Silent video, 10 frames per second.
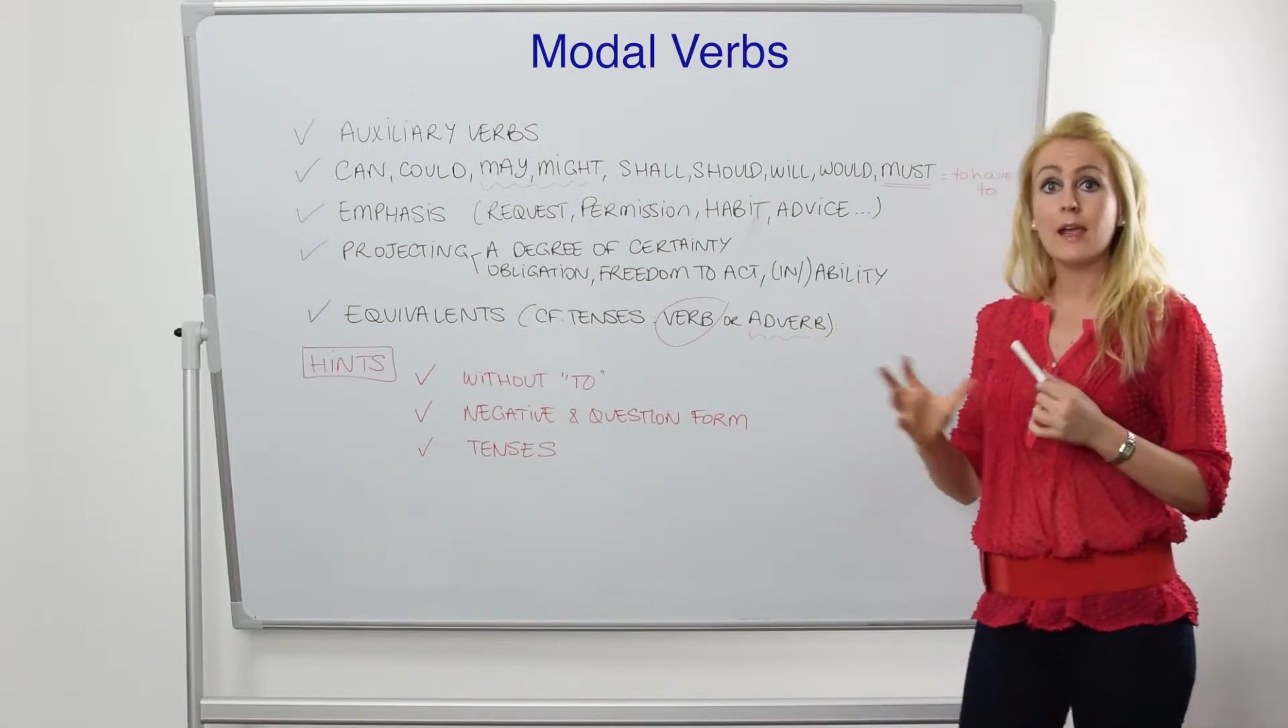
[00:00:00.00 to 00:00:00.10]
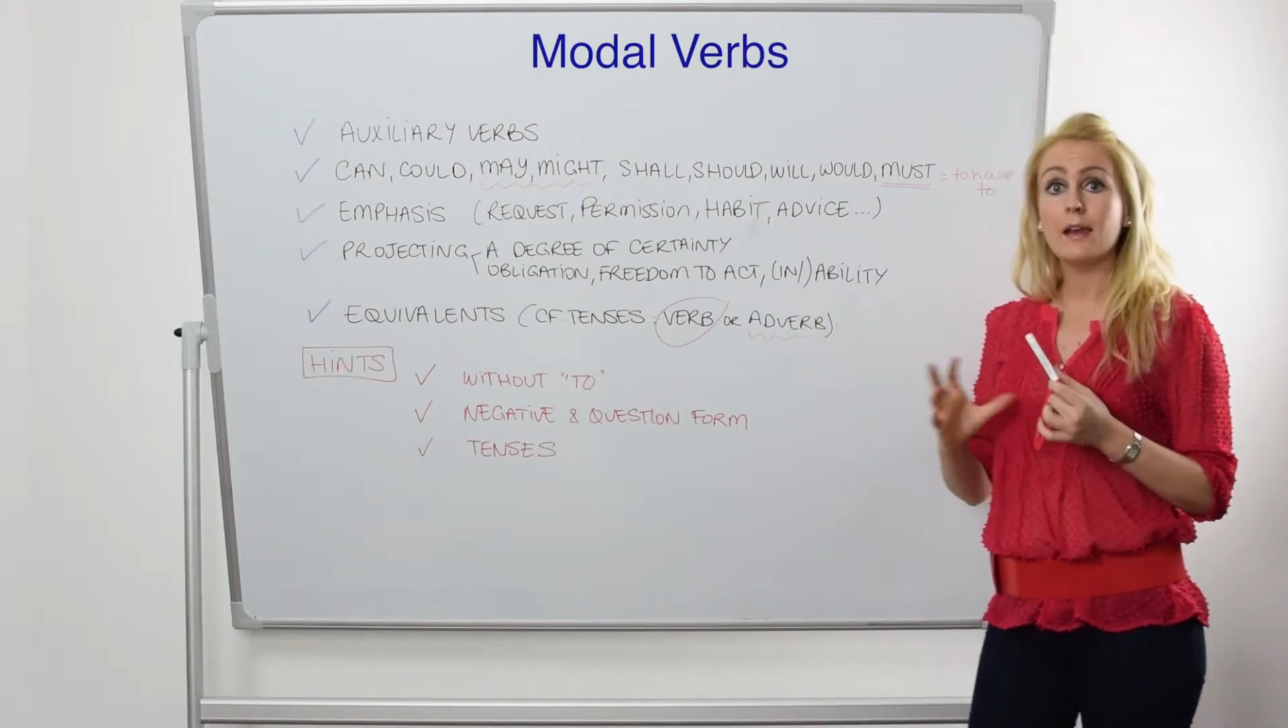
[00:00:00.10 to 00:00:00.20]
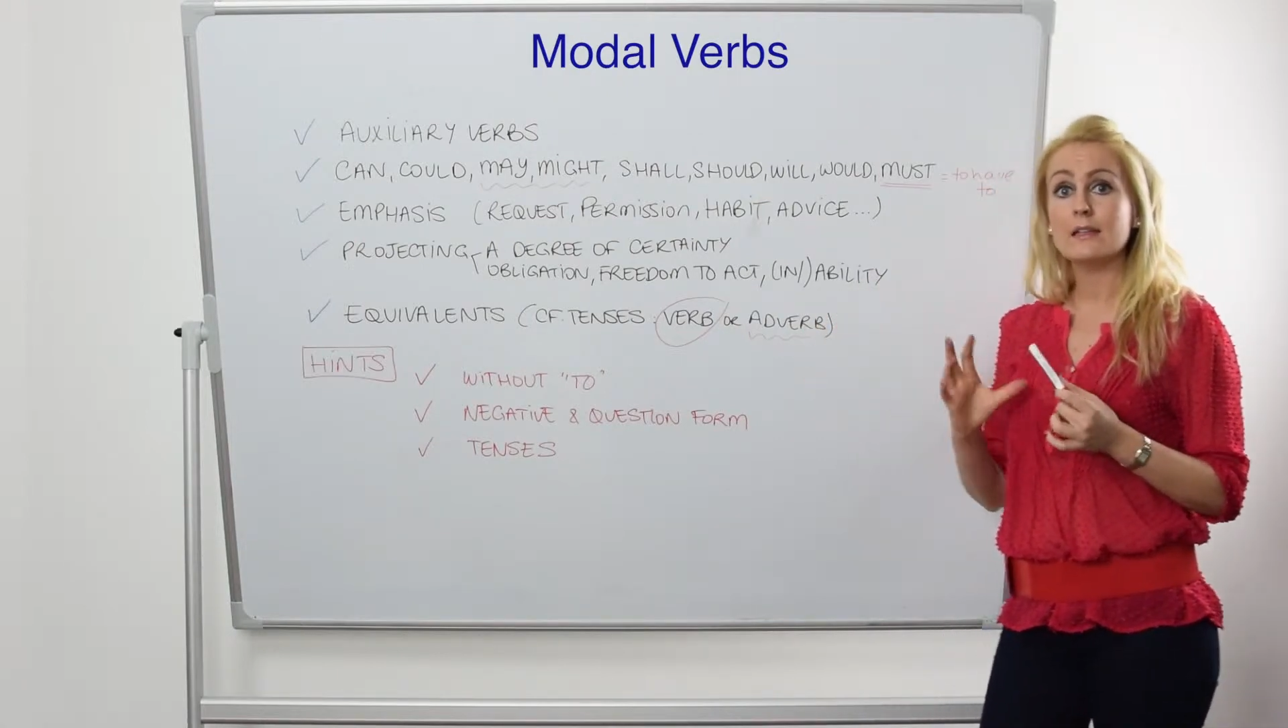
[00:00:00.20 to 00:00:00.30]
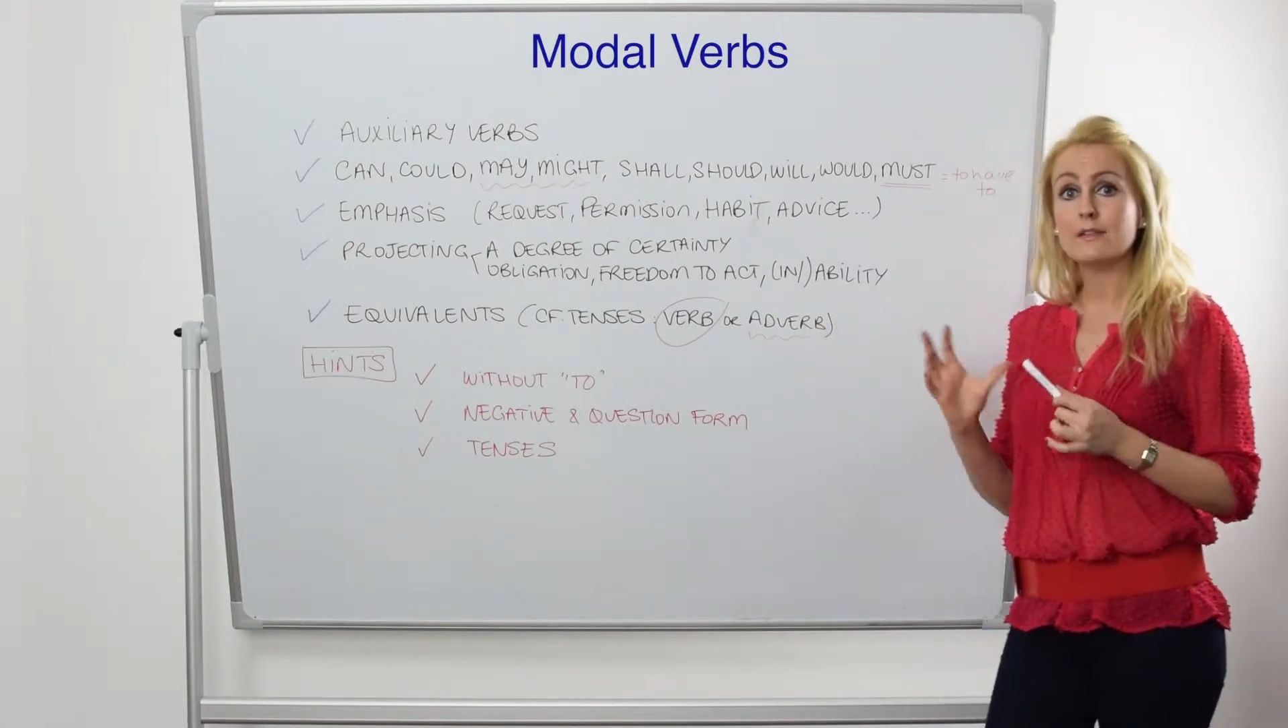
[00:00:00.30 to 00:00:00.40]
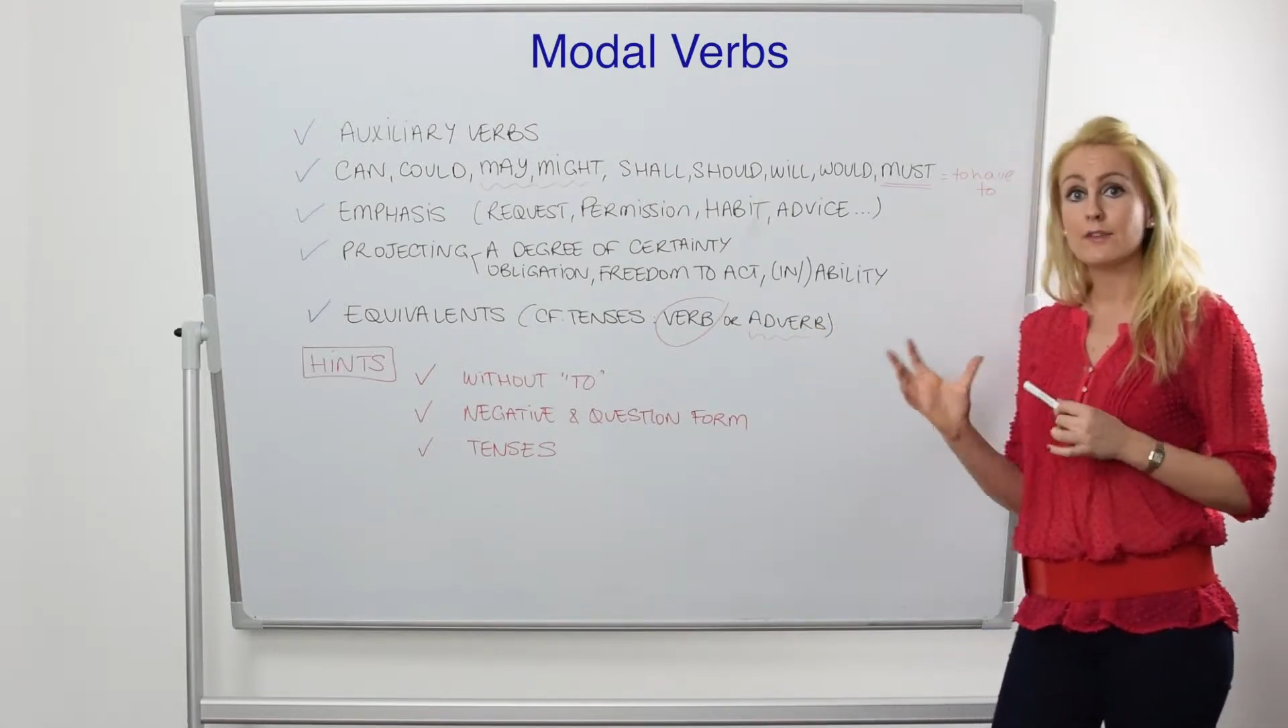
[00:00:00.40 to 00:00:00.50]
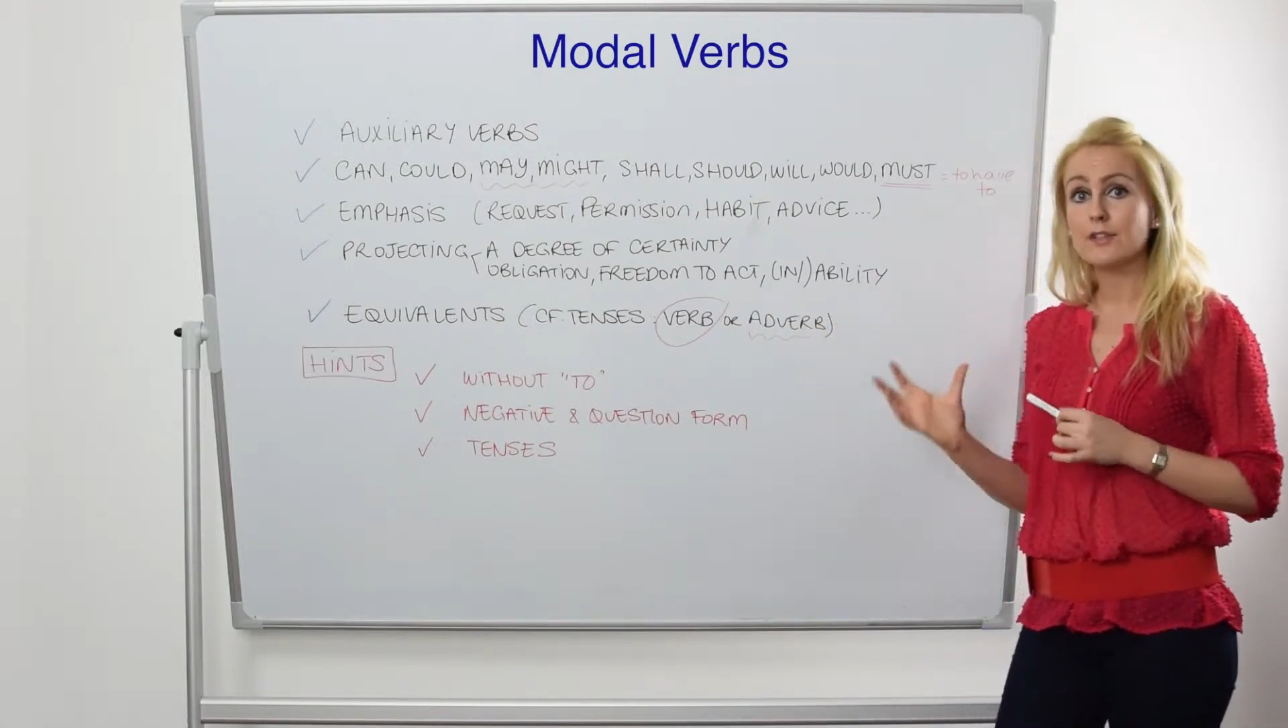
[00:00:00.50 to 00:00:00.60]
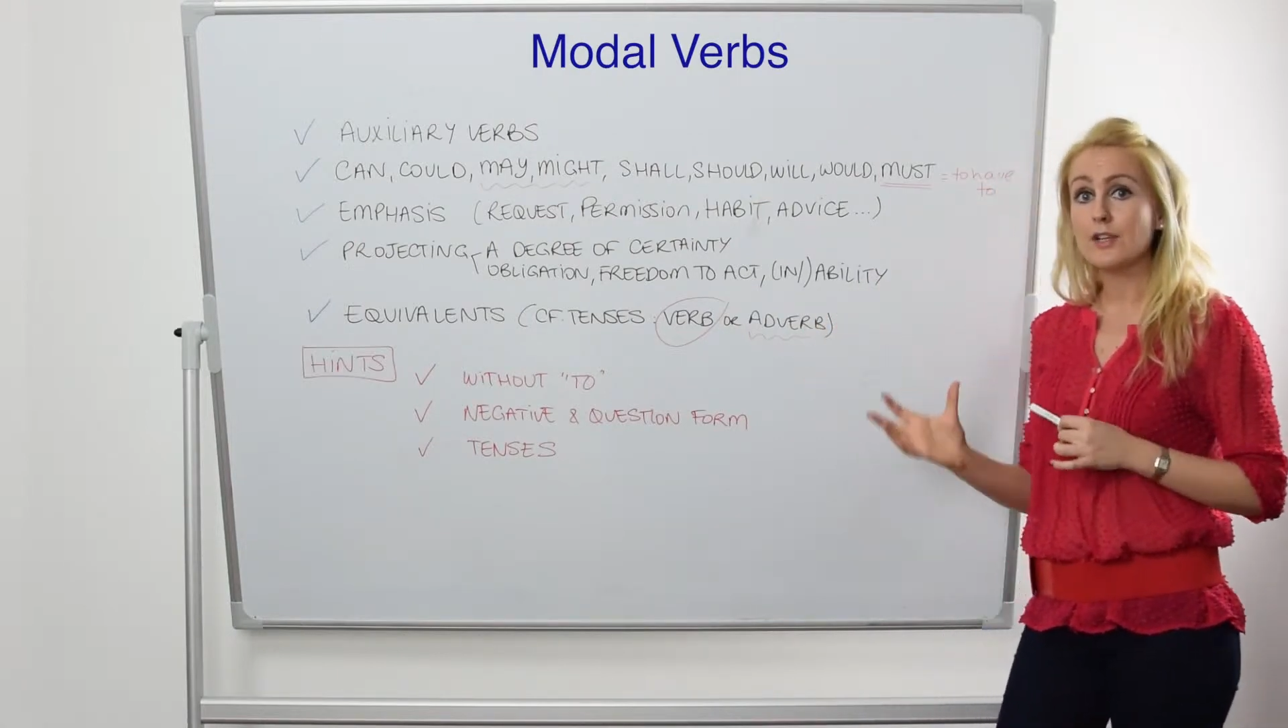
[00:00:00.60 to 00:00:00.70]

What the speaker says: in a different